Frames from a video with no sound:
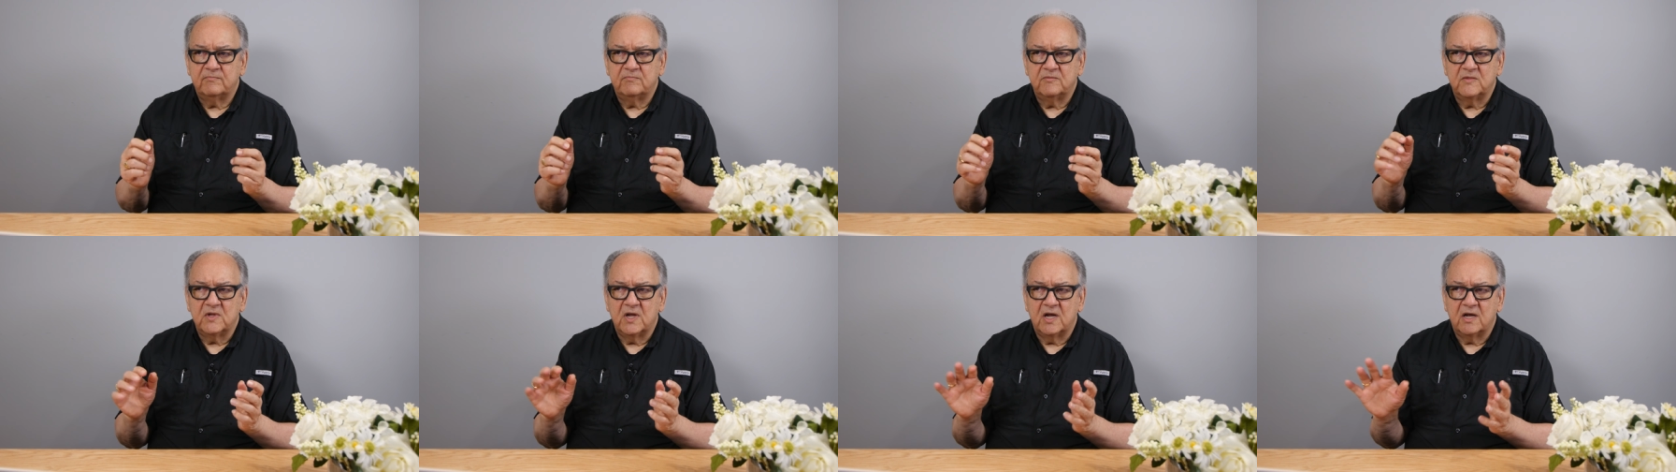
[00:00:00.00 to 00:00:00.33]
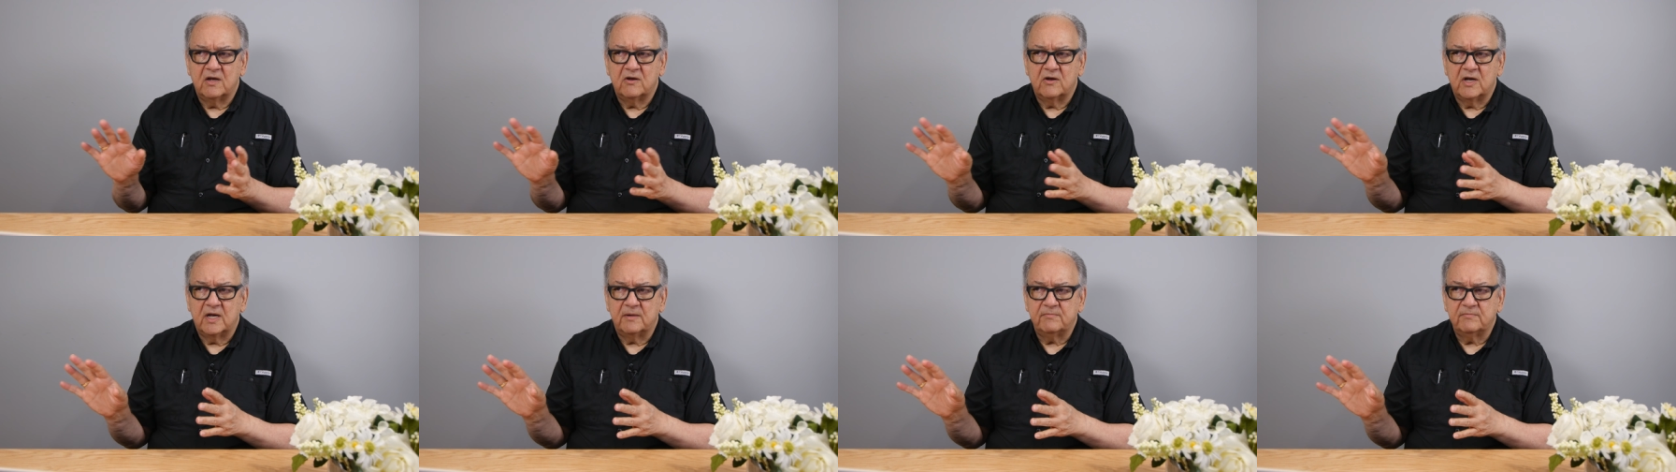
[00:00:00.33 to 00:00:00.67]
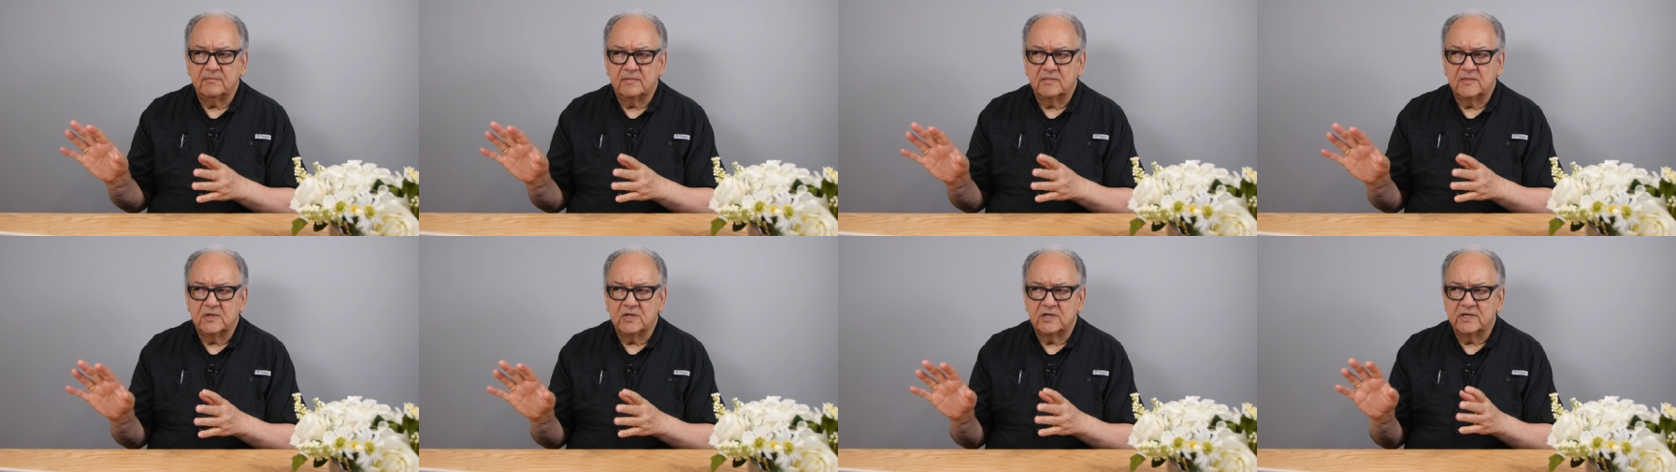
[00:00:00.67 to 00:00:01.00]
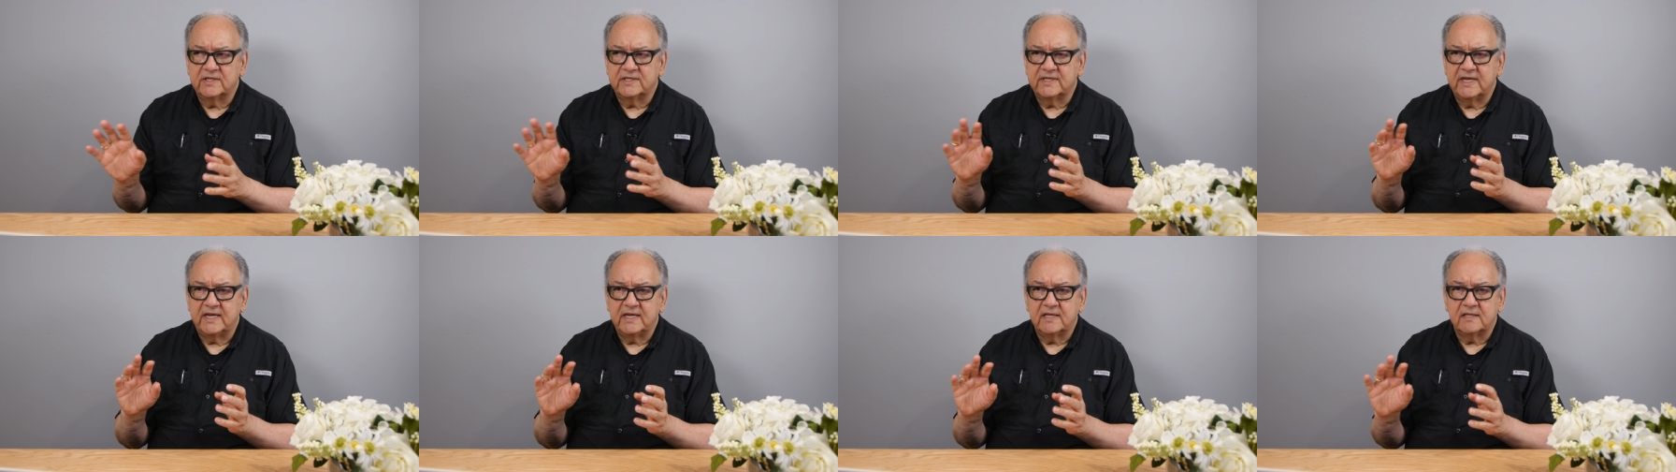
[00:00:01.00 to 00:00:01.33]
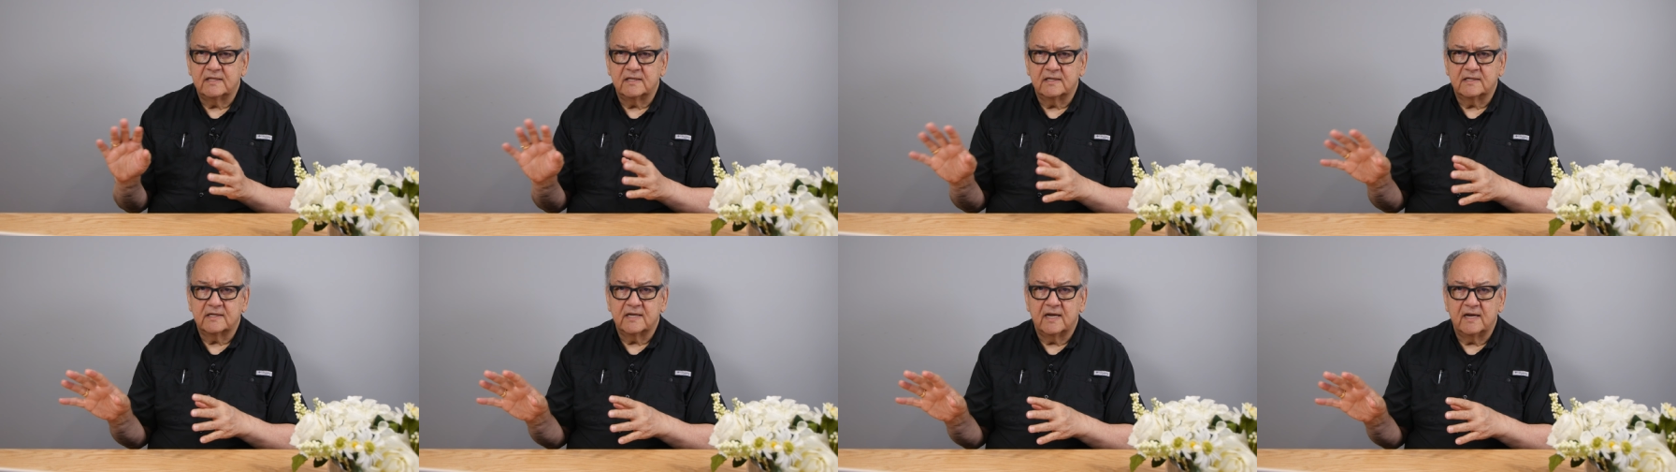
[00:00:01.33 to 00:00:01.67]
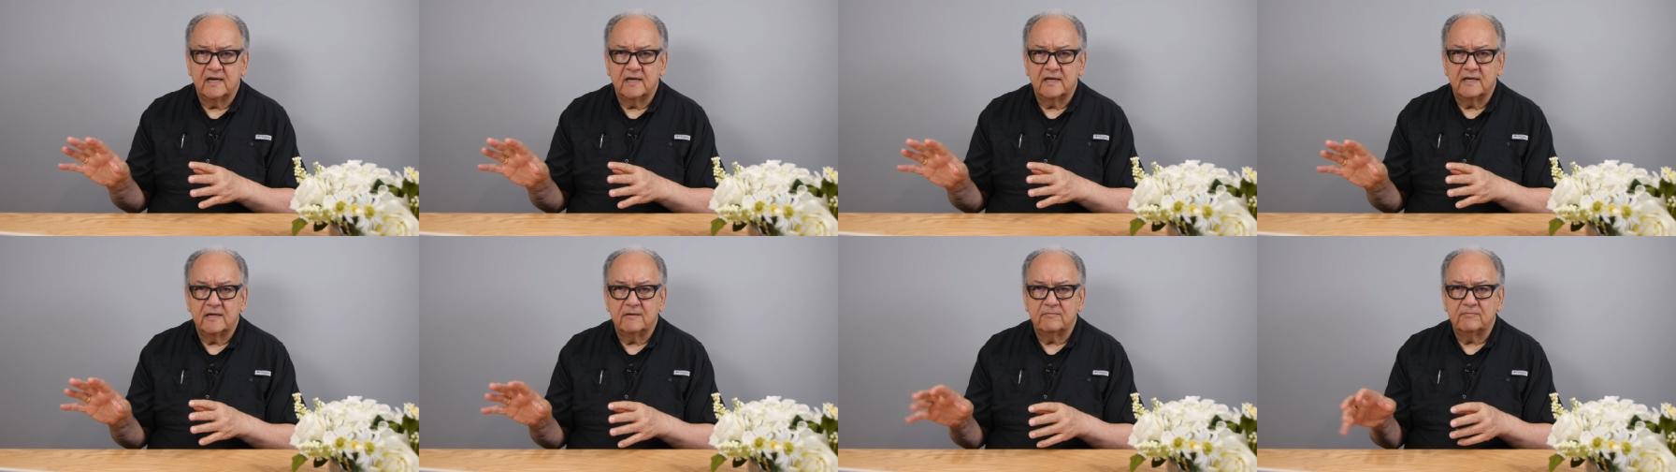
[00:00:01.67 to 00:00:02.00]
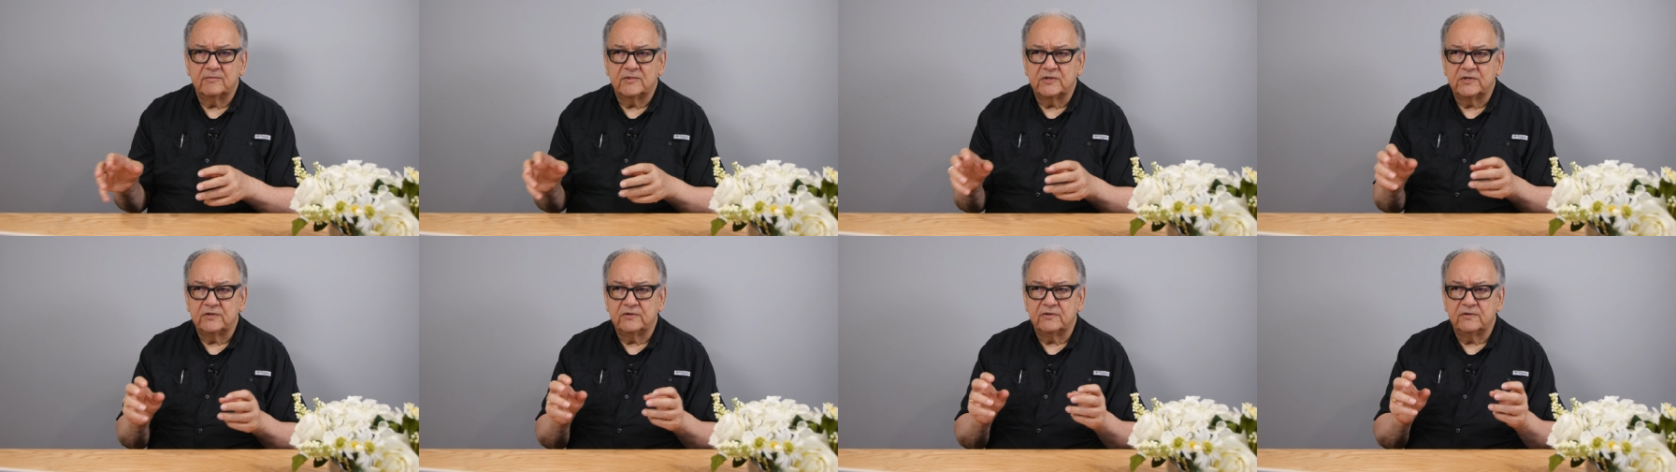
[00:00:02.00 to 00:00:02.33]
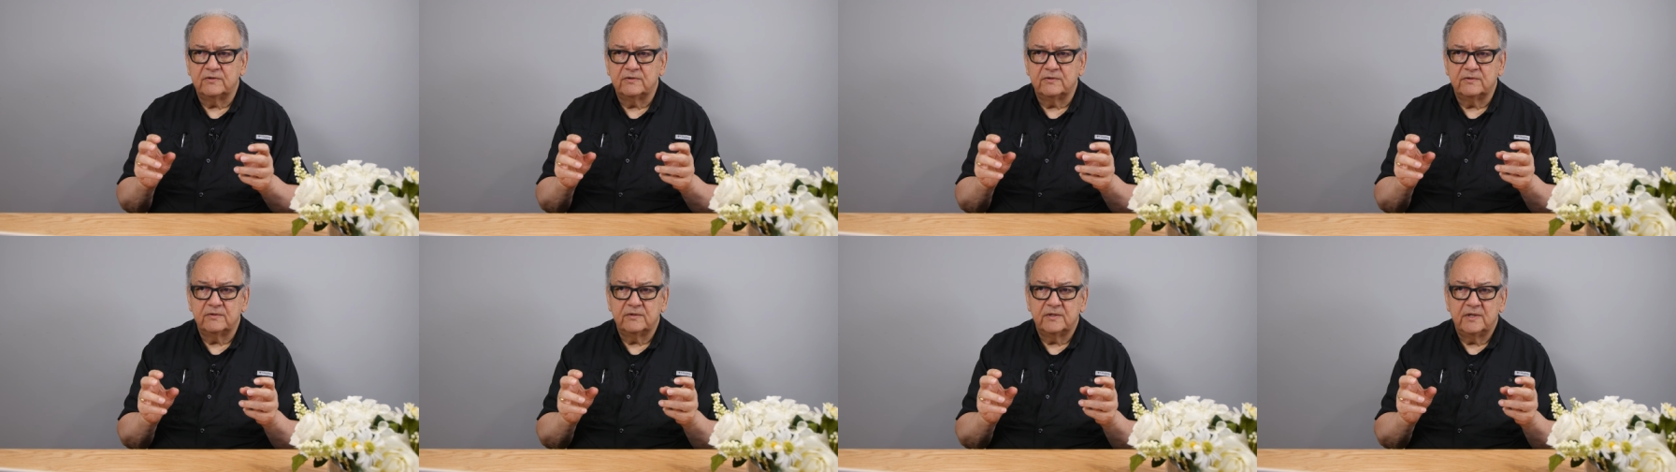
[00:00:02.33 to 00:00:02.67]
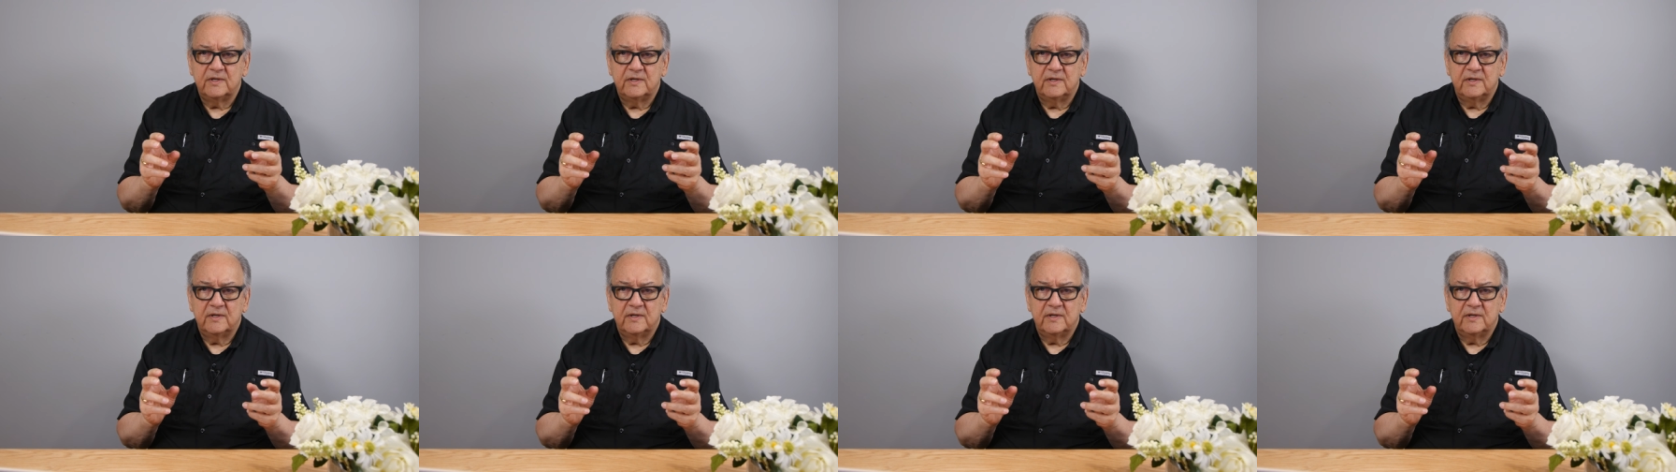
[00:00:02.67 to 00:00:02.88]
no, I'm going to take the time to